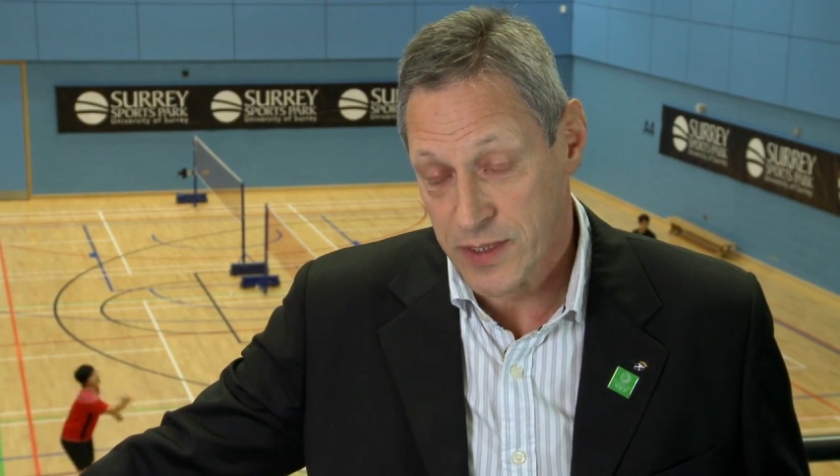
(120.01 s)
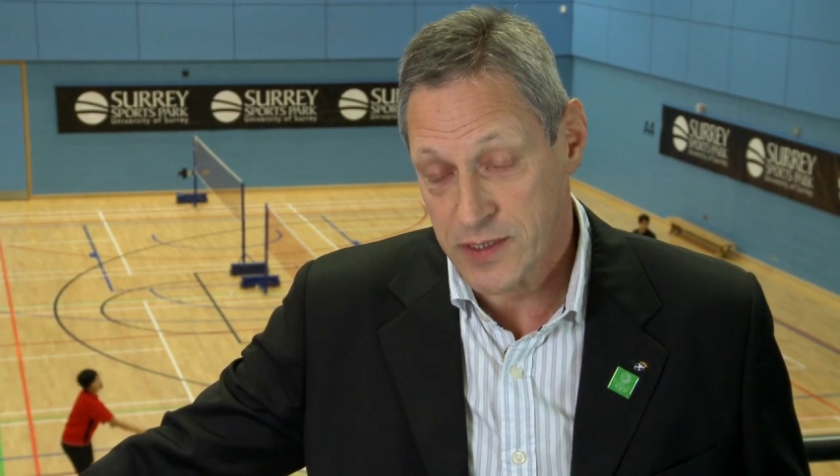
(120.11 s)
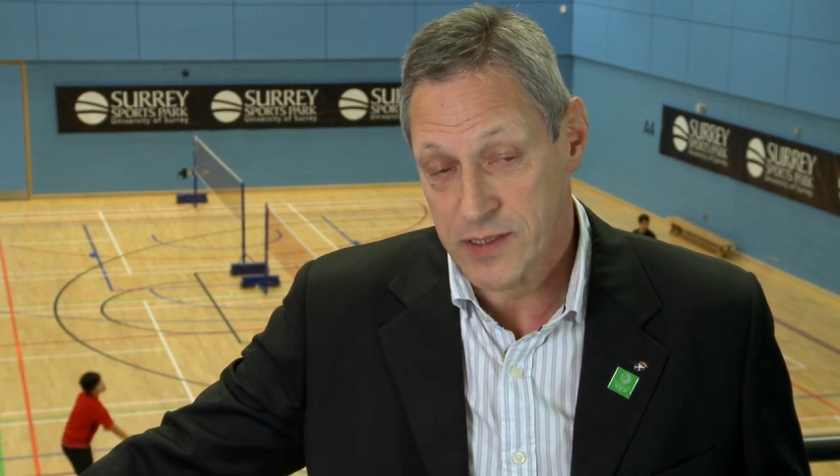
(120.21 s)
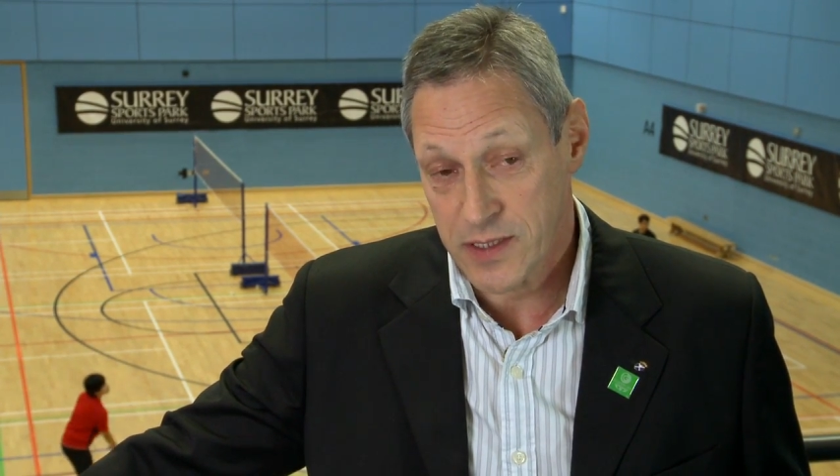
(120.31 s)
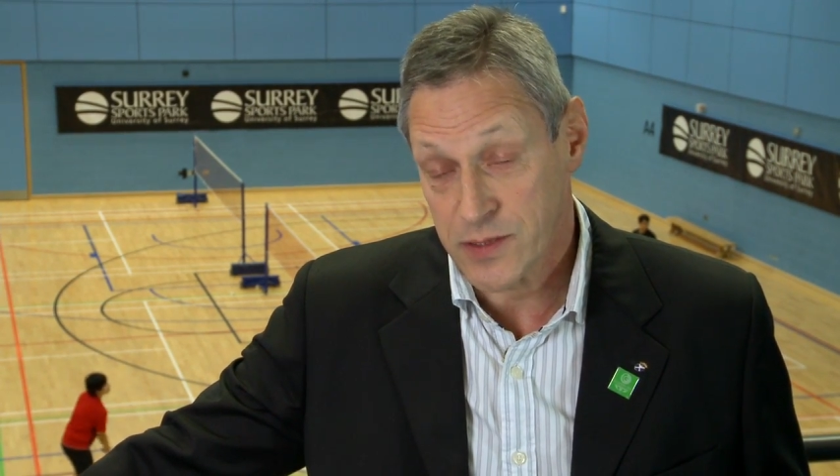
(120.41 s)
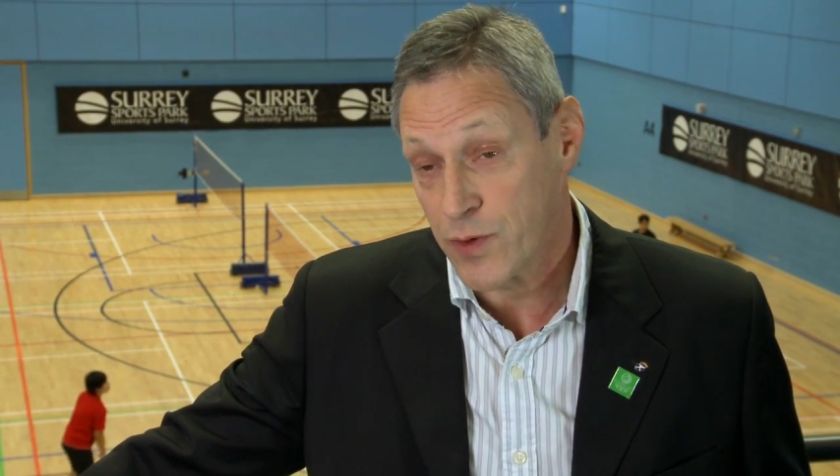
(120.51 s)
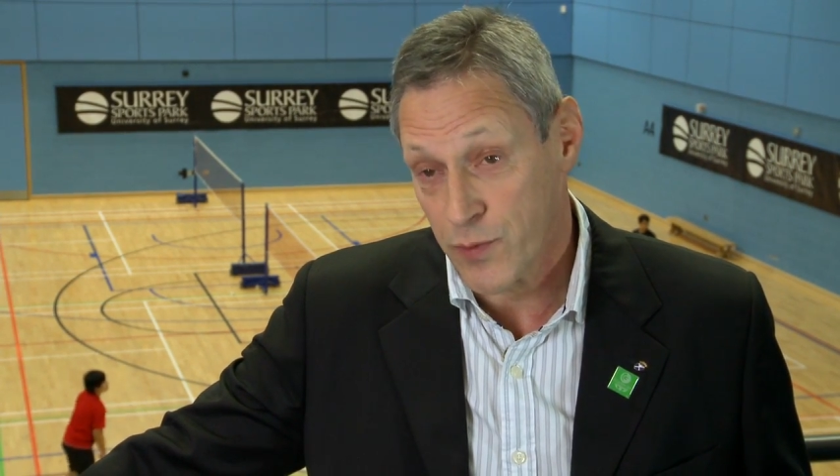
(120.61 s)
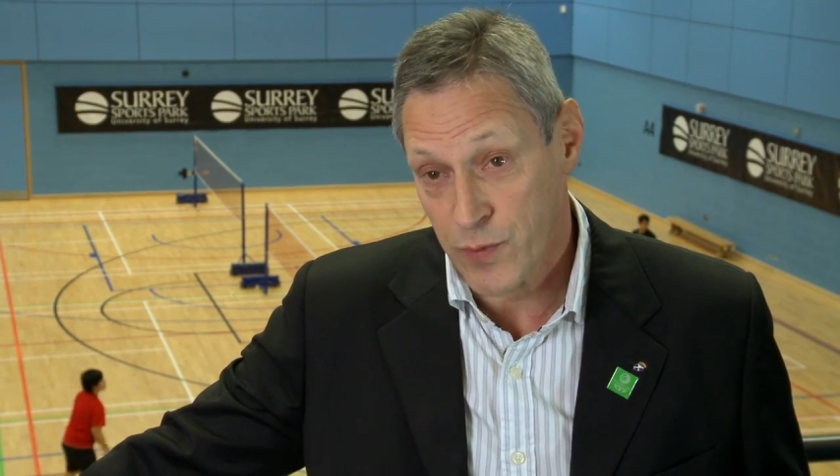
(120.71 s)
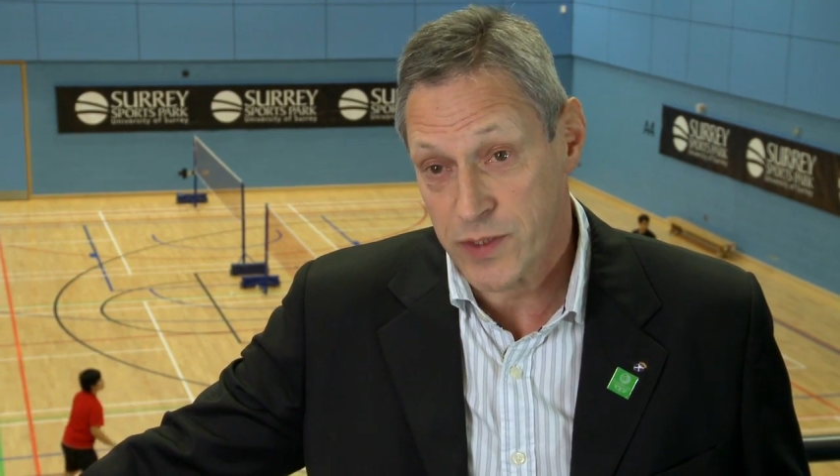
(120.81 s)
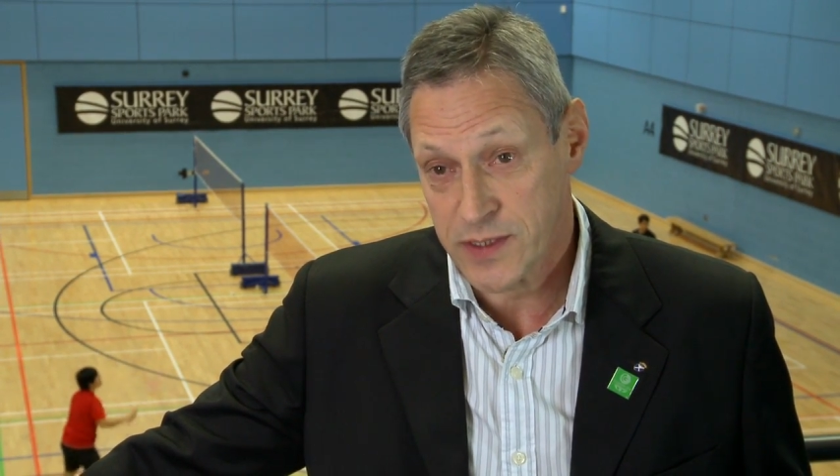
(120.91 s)
is what
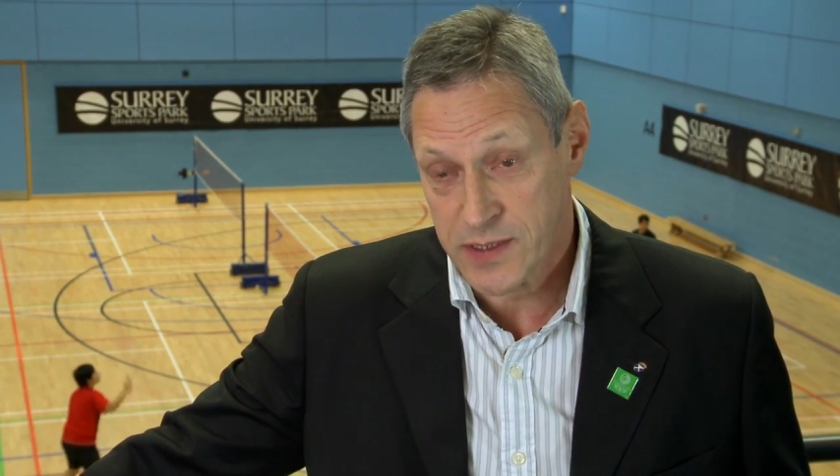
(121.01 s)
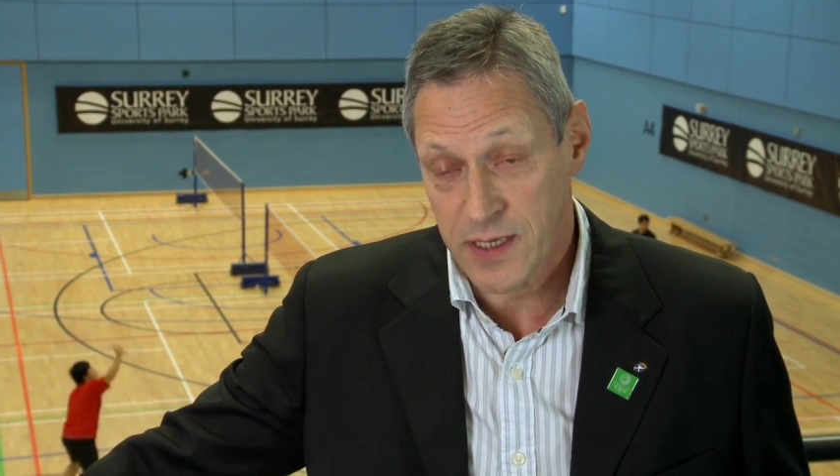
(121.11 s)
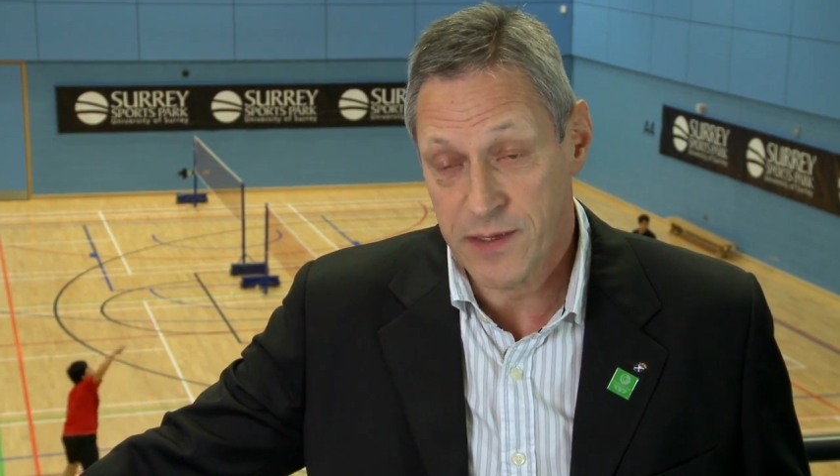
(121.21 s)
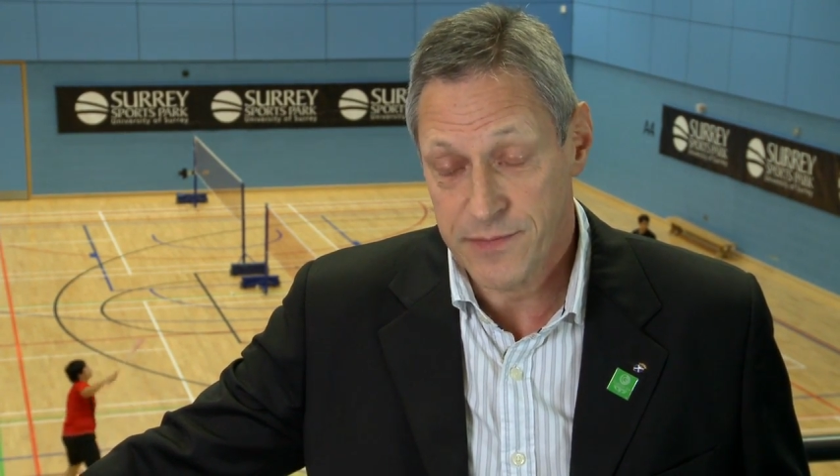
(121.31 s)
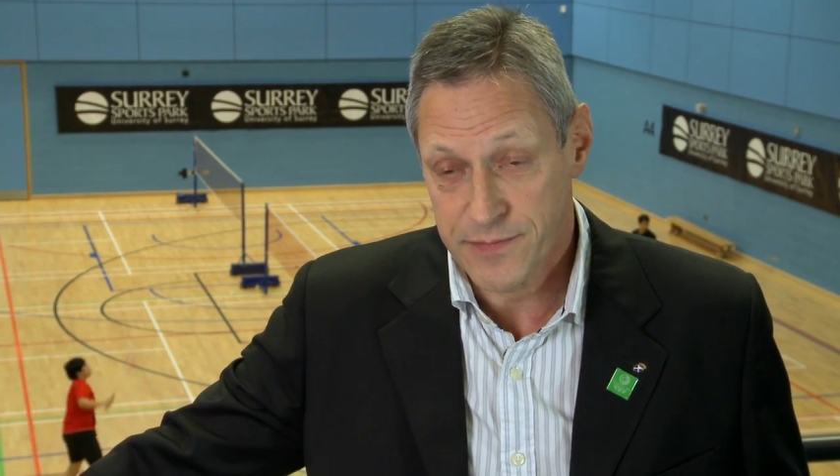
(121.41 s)
we want to see.